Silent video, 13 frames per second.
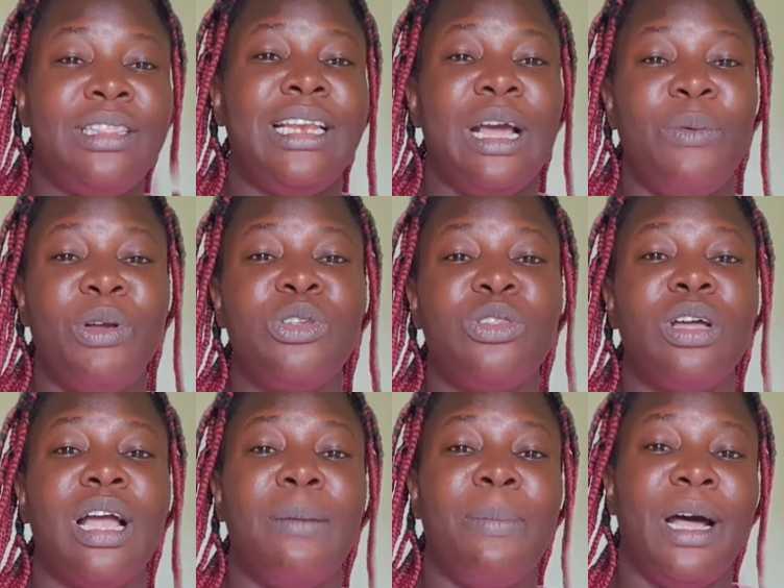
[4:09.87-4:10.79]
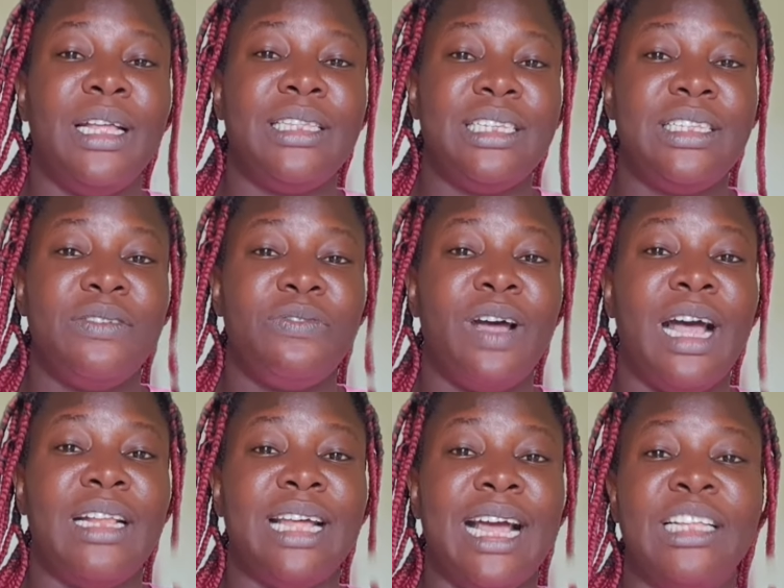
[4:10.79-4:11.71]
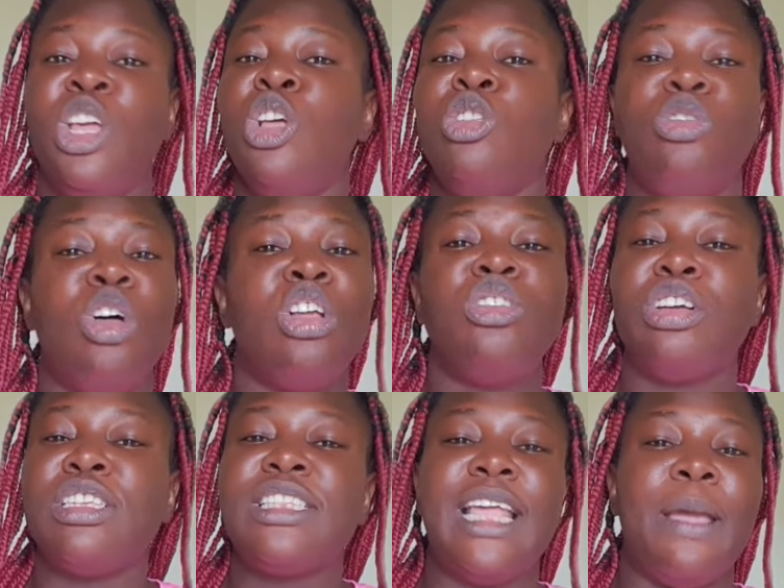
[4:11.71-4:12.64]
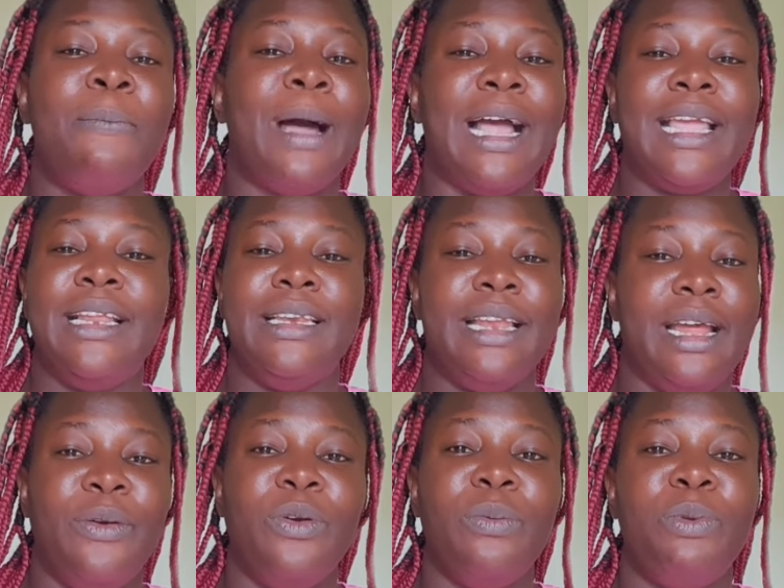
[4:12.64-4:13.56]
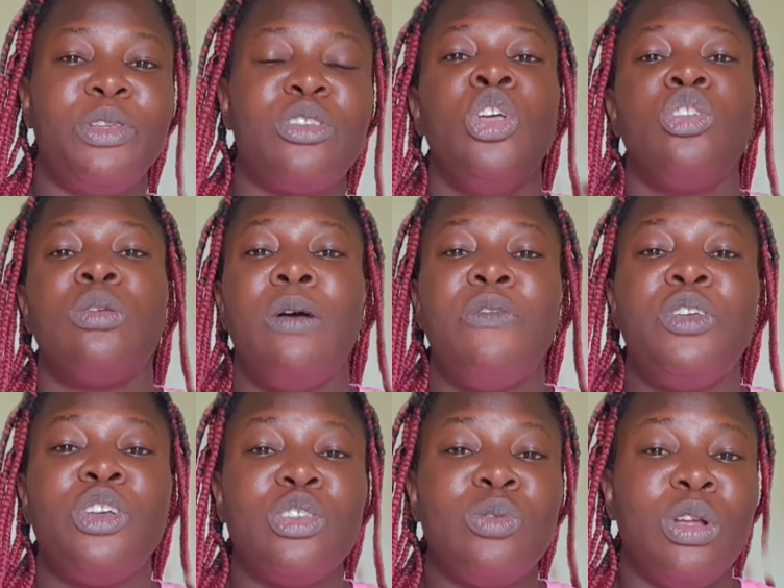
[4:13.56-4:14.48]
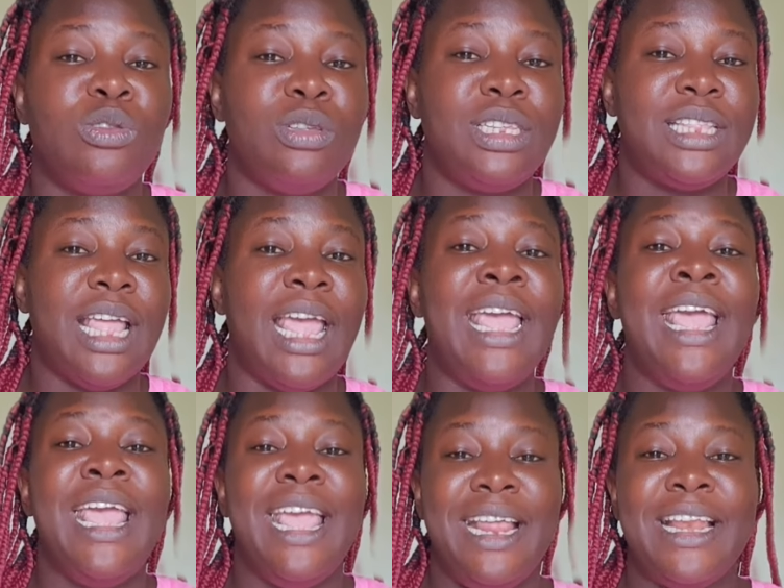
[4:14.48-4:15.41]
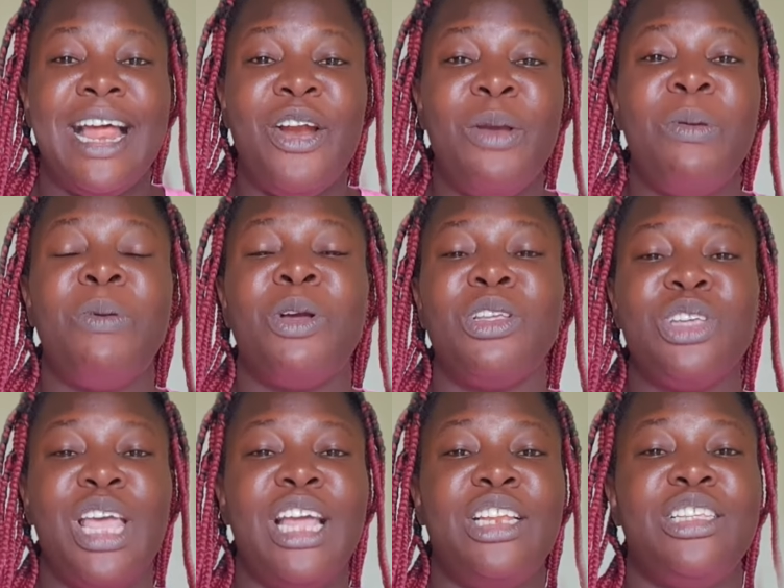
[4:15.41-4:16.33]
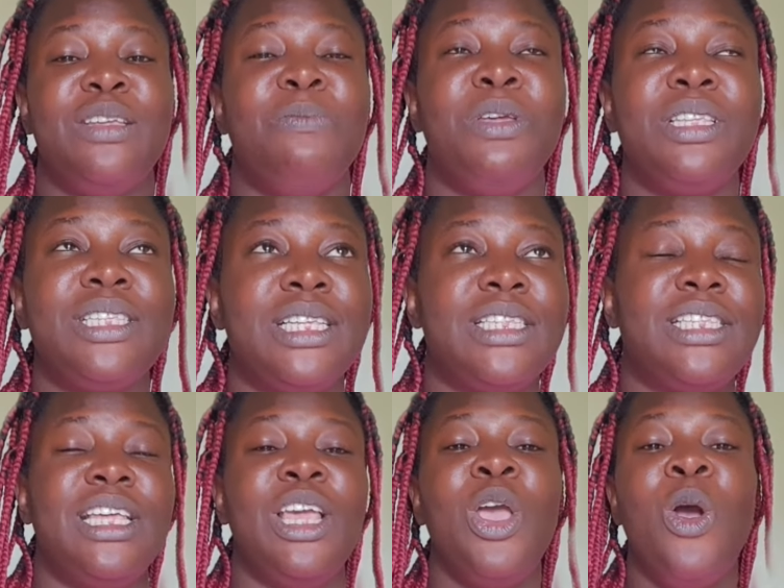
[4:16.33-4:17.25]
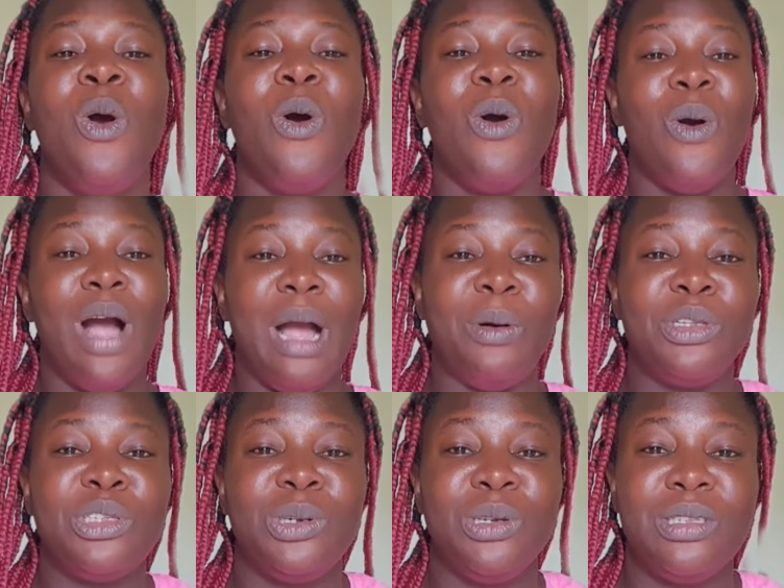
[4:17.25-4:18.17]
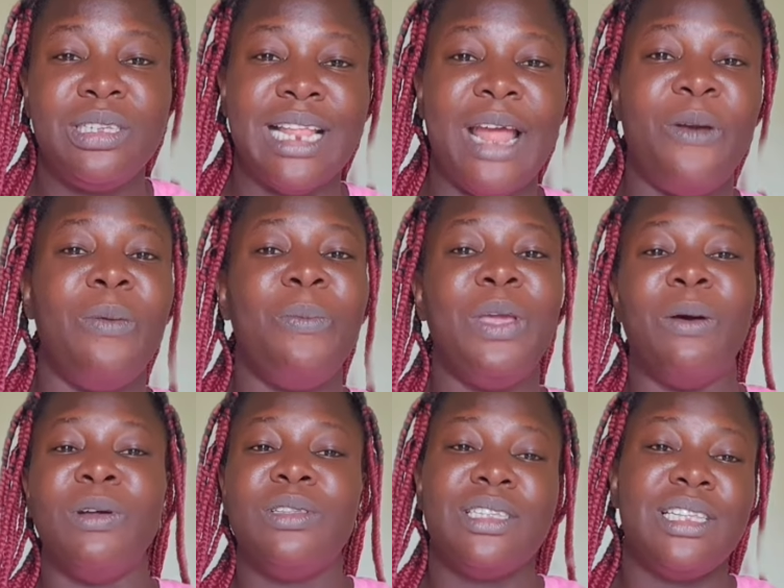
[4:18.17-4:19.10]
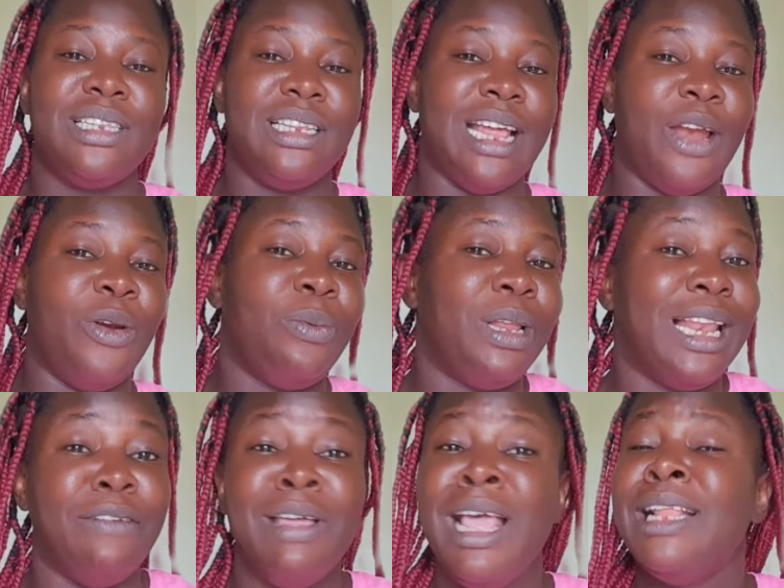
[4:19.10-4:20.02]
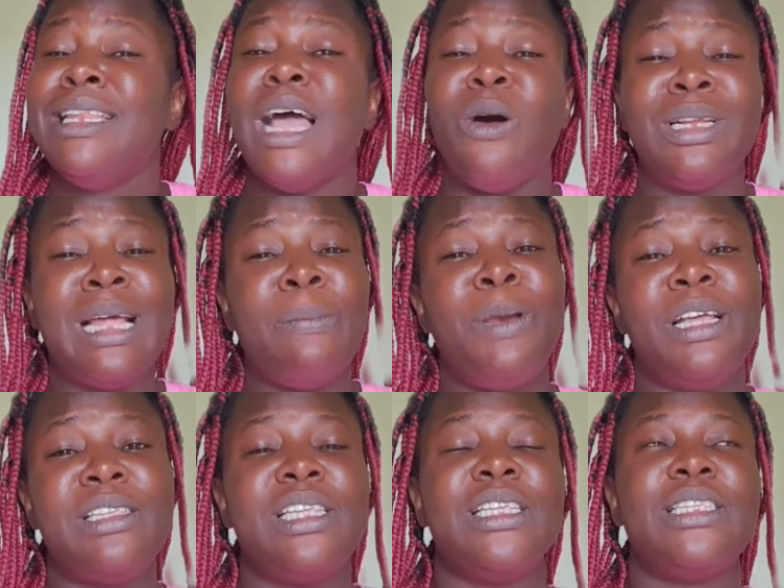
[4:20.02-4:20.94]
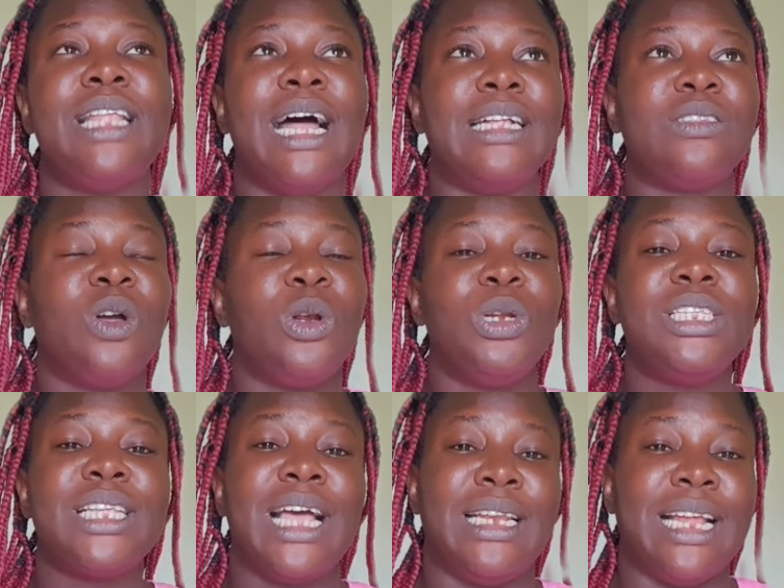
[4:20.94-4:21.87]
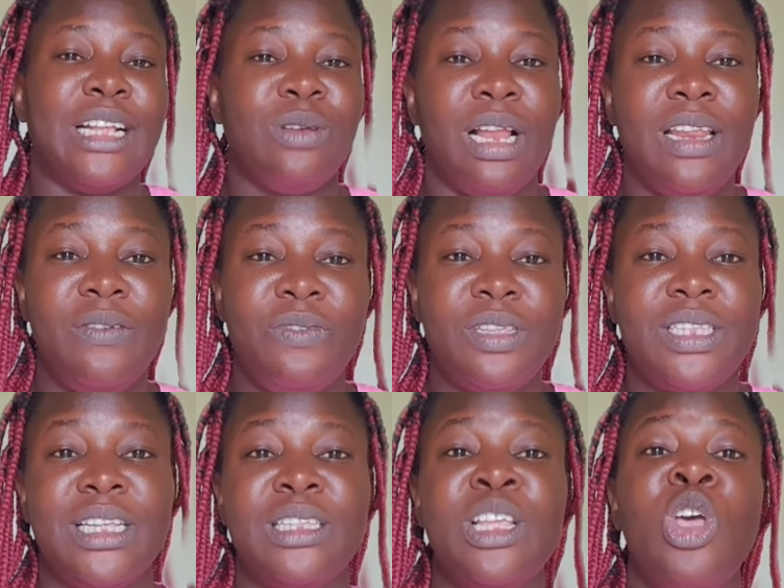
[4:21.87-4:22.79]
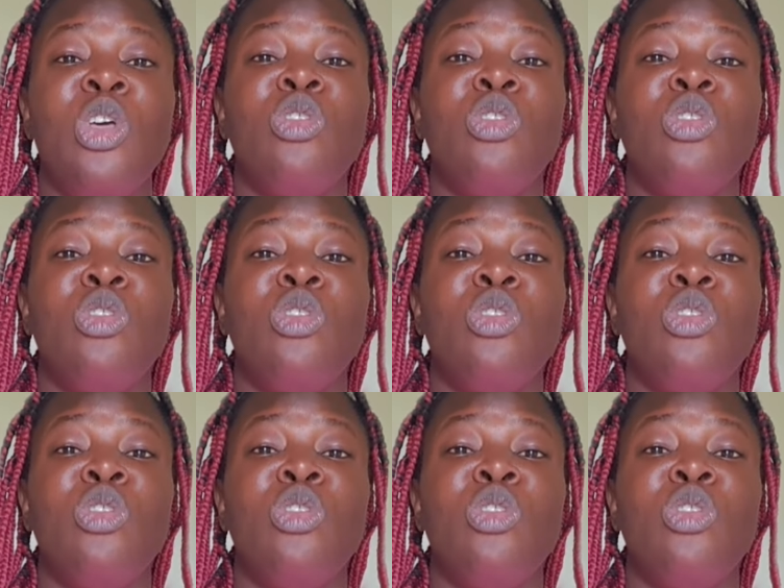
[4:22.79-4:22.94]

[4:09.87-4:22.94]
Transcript: thing I want to talk about is the fact that don't just stay back in Nairobi. Some of you just want to stay in Nairobi because you heard it's a big city. Oh, I want to go to Nairobi, I want to see the Nairobi life. There are other places that tourists can actually visit.